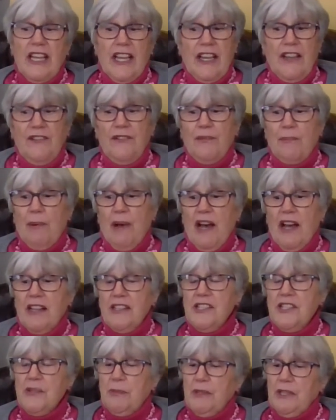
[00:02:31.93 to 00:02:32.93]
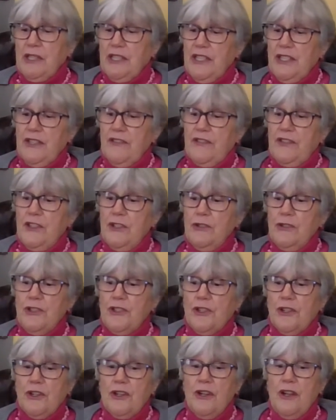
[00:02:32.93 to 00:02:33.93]
If possible in the
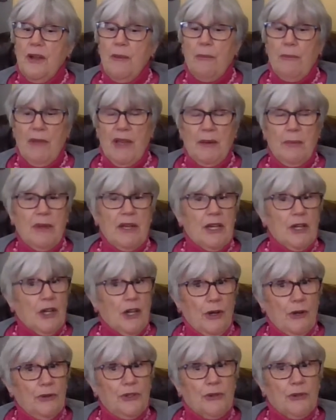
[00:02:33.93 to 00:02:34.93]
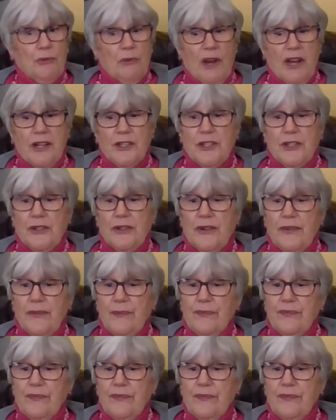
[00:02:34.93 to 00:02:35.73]
future, maybe a co-director."